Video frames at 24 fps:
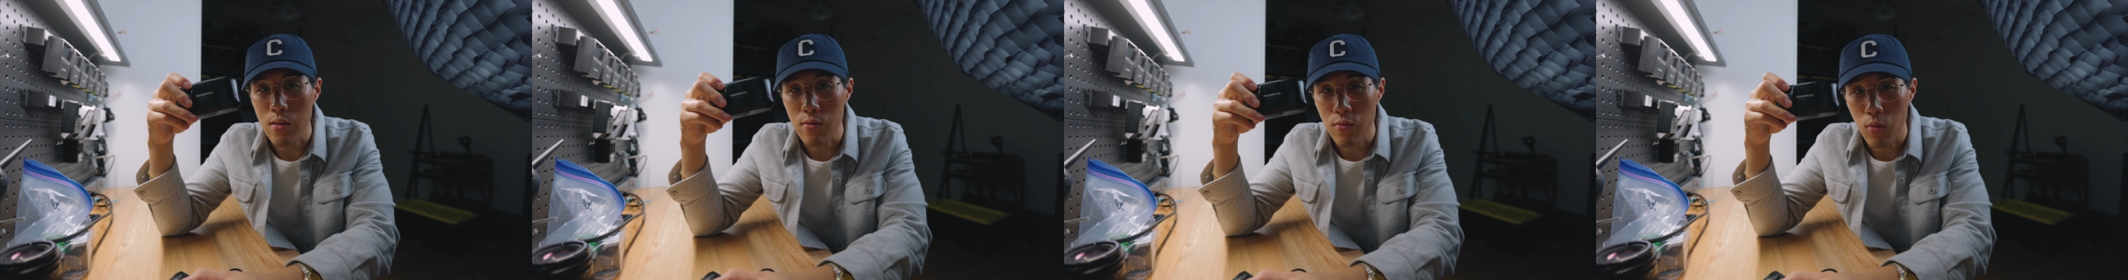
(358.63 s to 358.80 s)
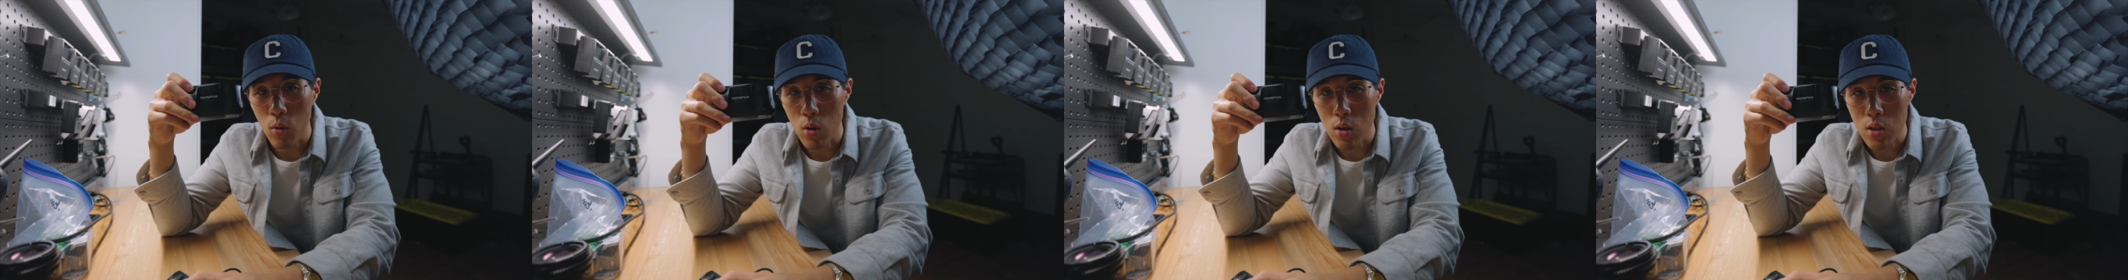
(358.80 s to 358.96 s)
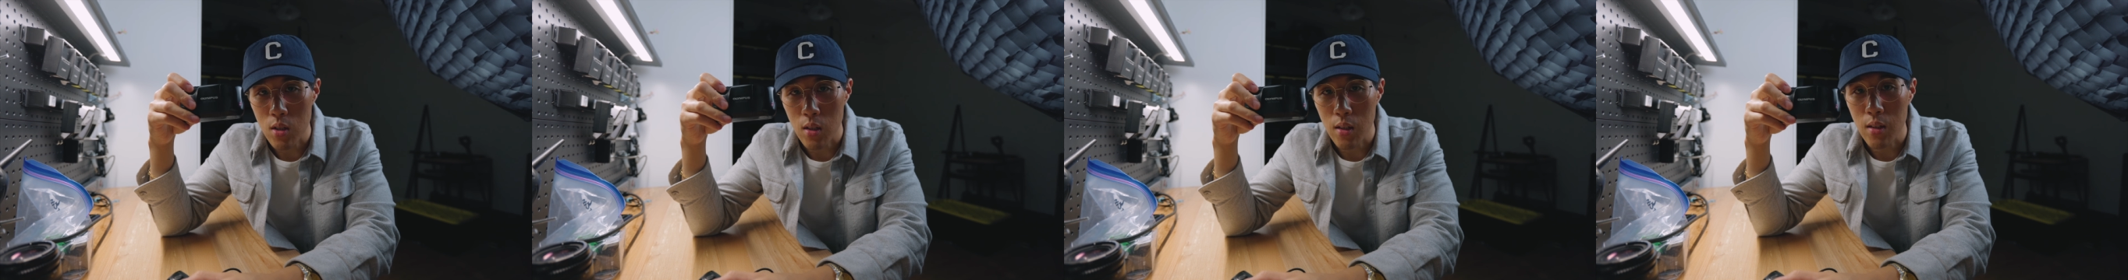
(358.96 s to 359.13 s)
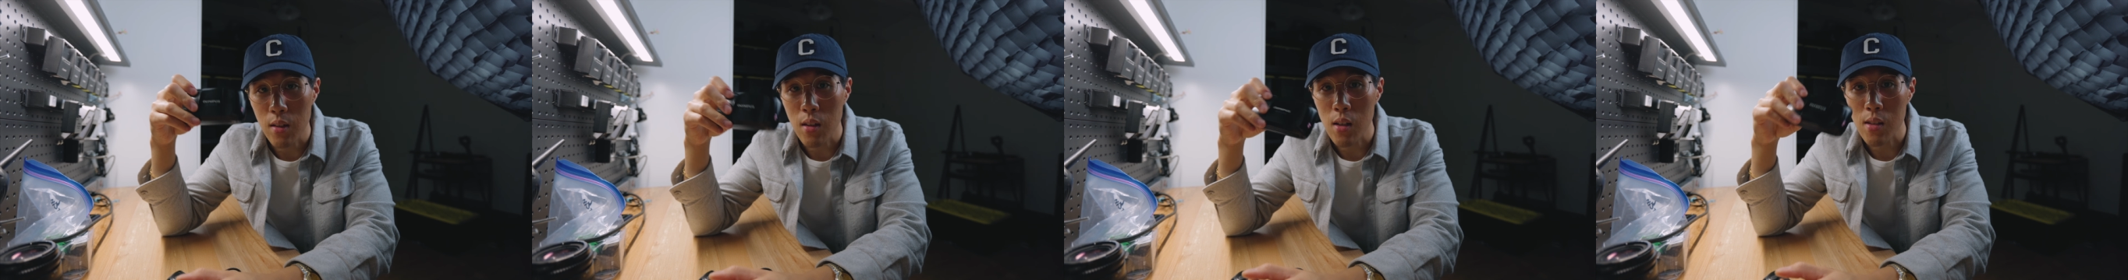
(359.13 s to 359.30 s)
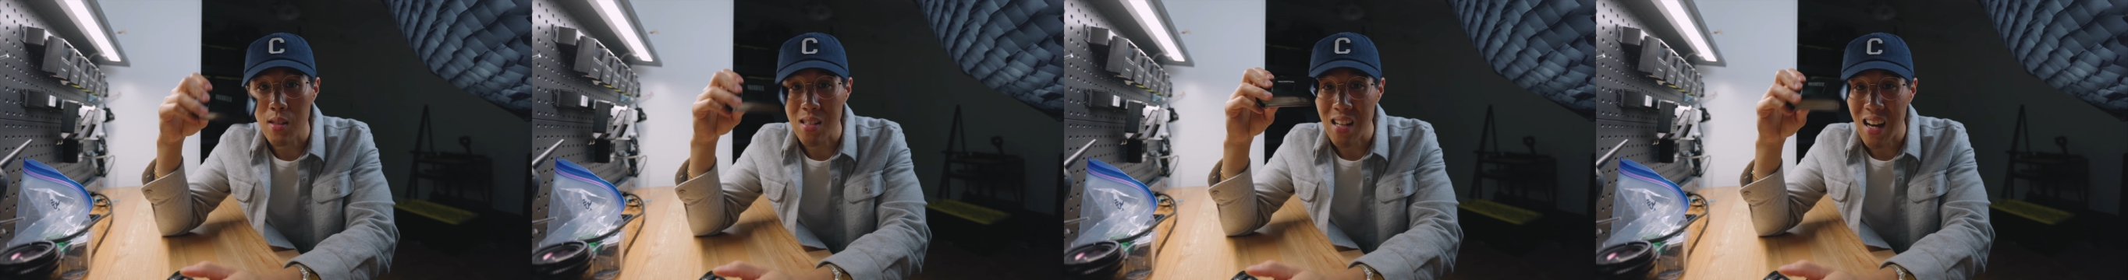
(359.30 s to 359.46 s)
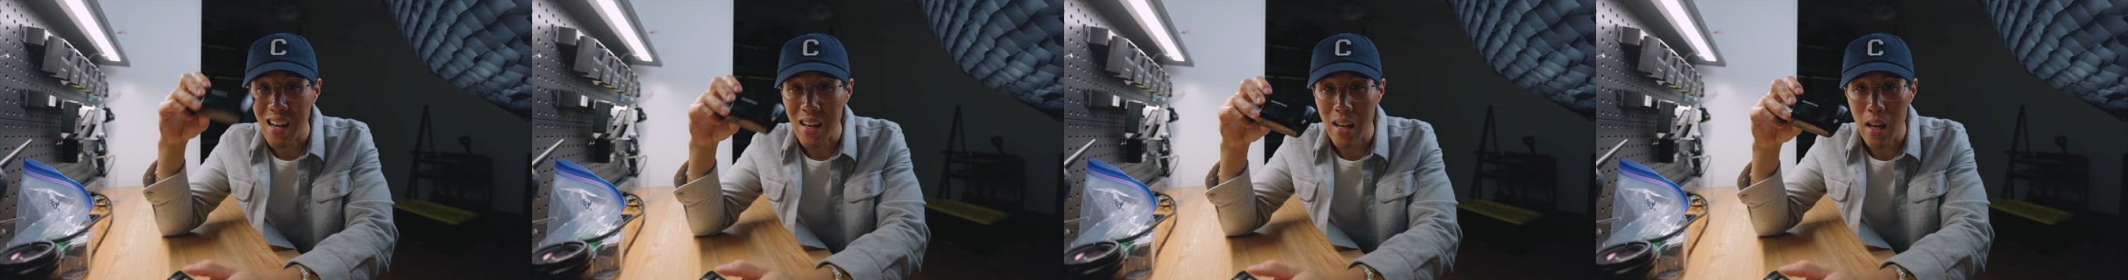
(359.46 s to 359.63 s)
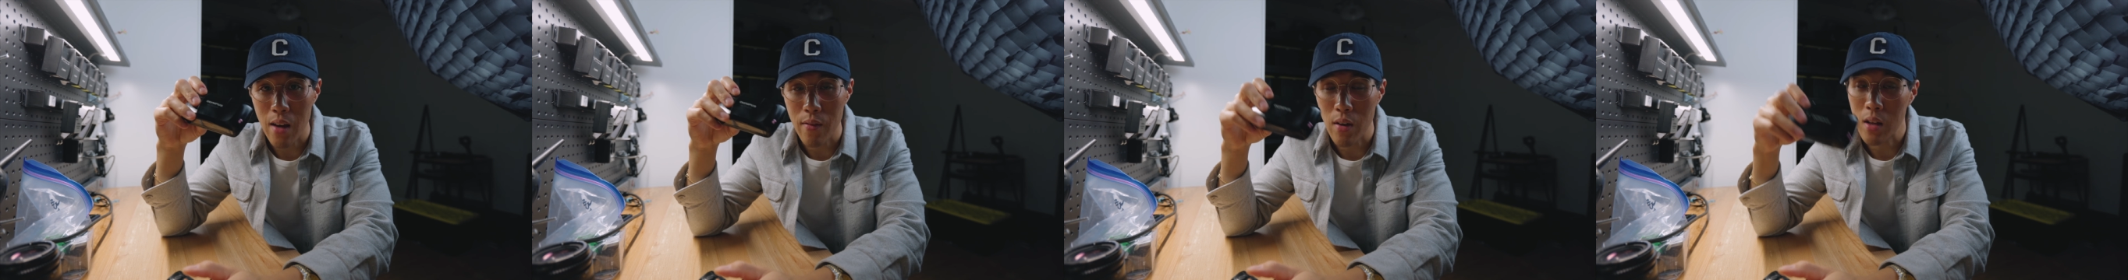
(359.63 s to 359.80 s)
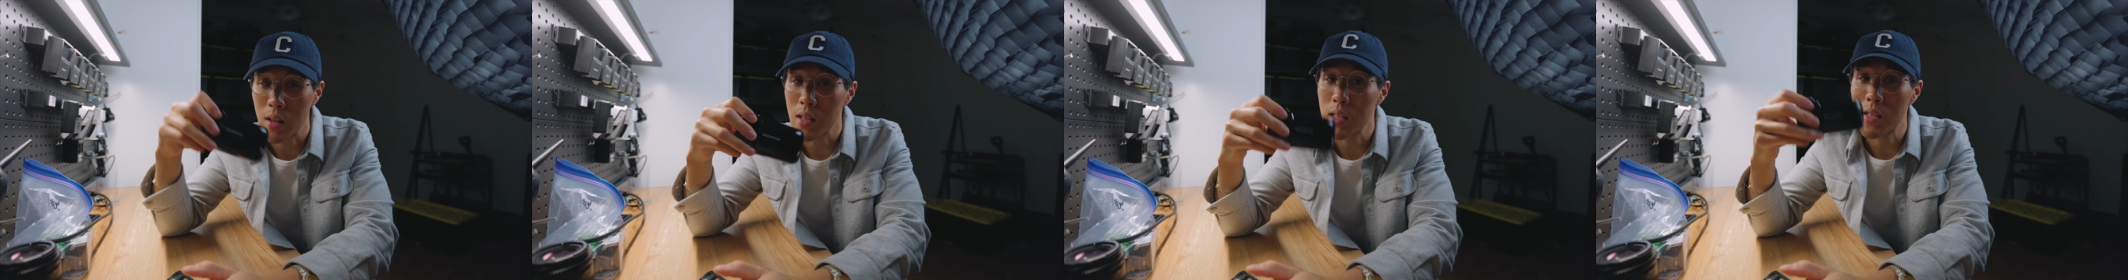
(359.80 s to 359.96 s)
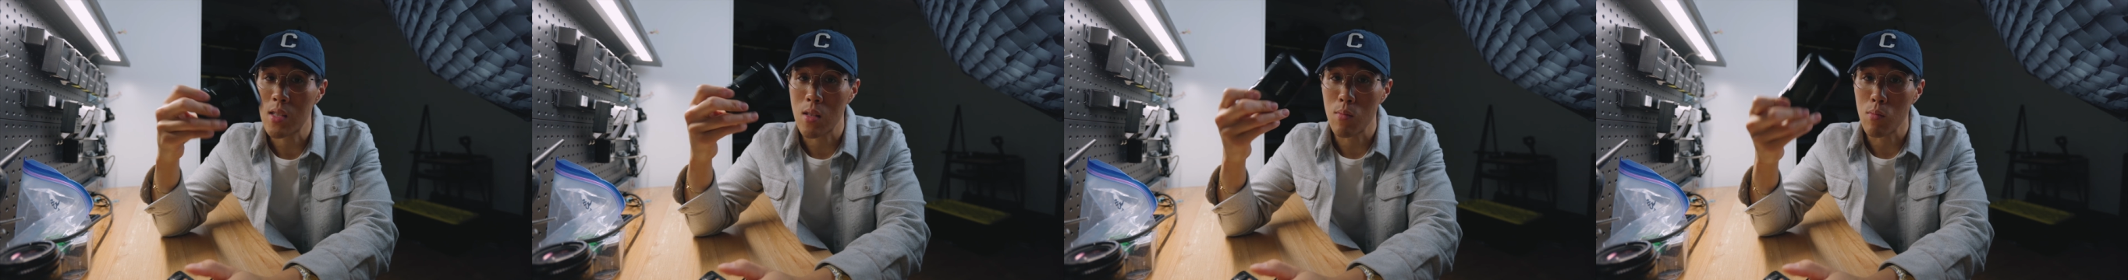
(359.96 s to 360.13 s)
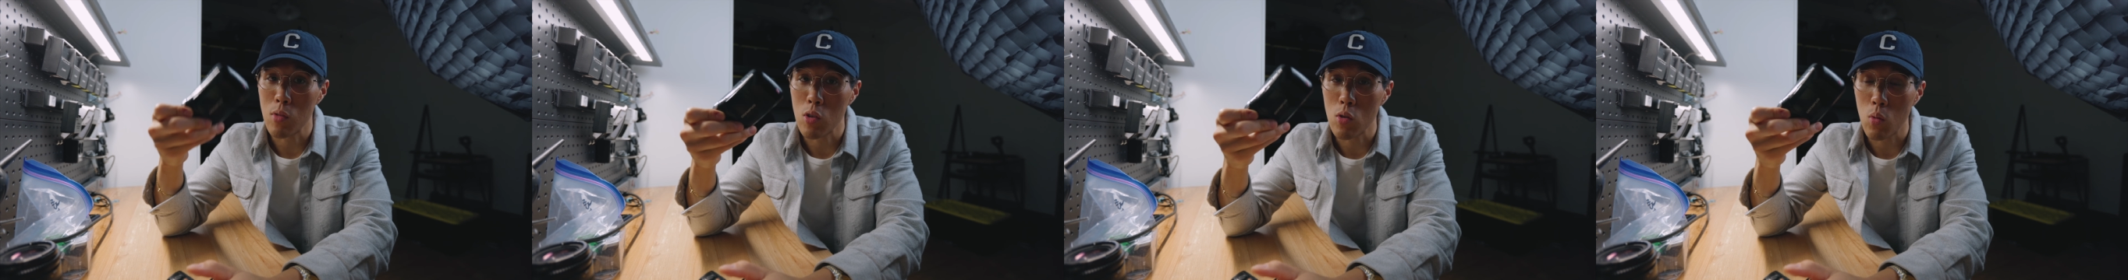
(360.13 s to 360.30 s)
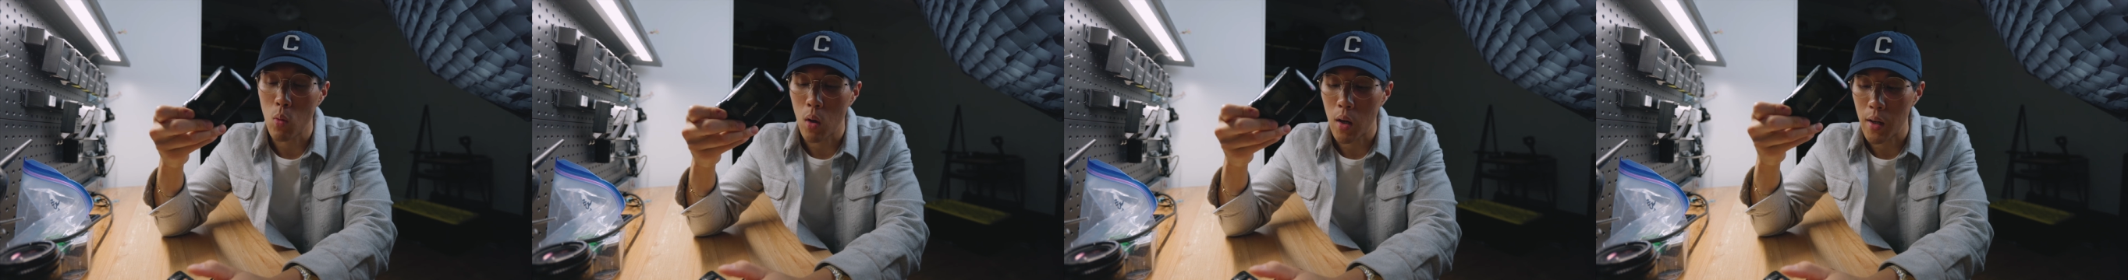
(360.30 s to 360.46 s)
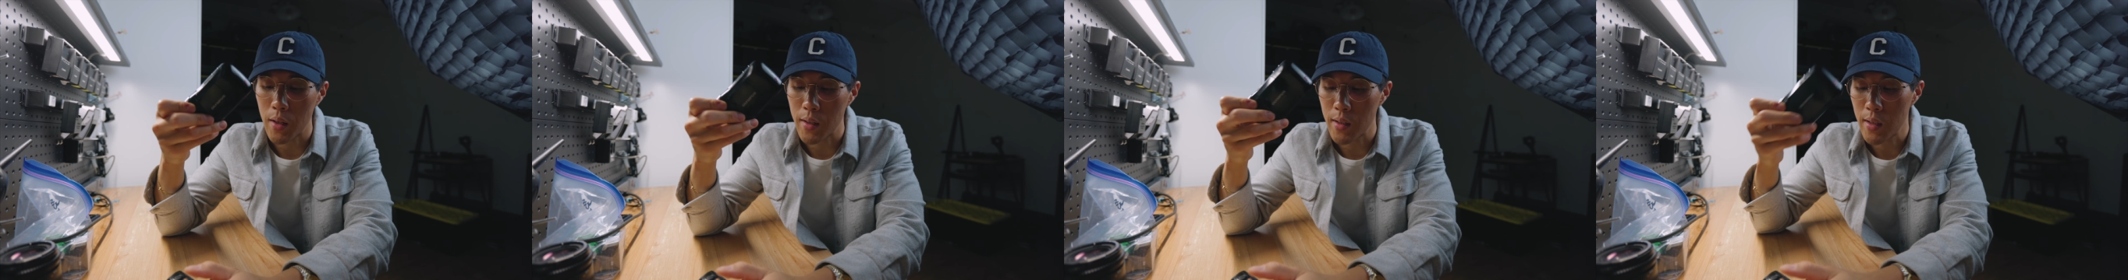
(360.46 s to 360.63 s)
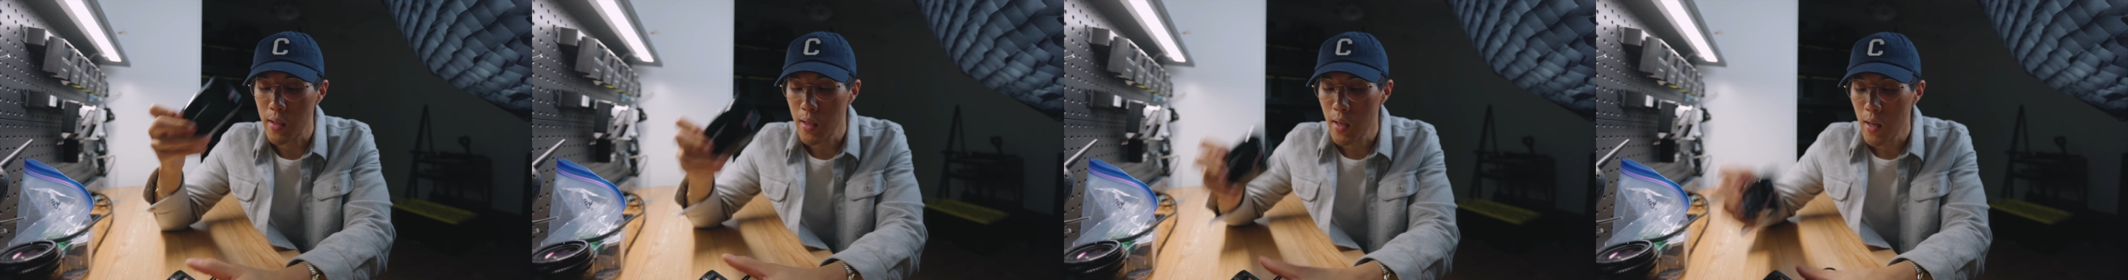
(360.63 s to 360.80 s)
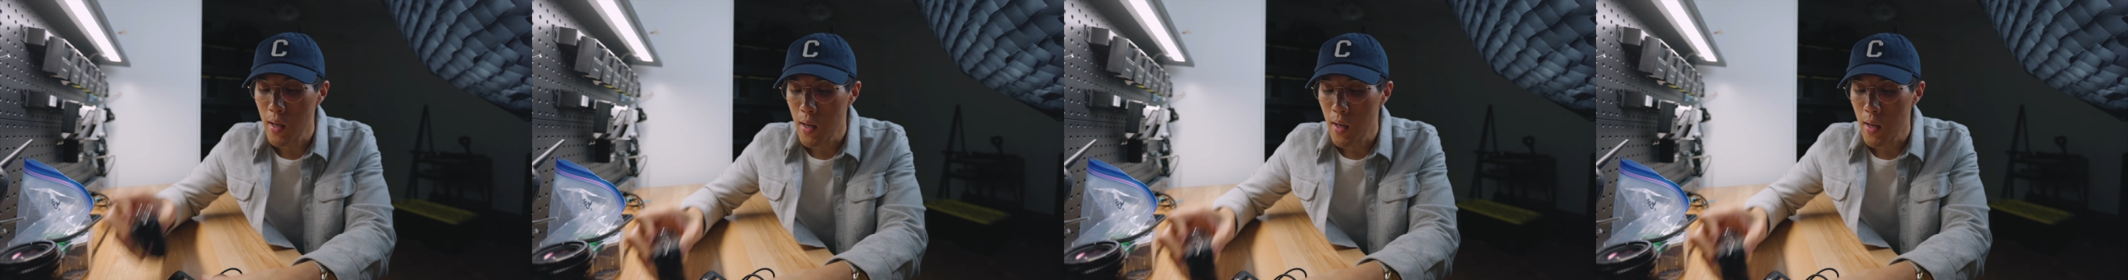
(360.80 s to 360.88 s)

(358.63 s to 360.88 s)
unfortunately does not have, at least the Mu 1.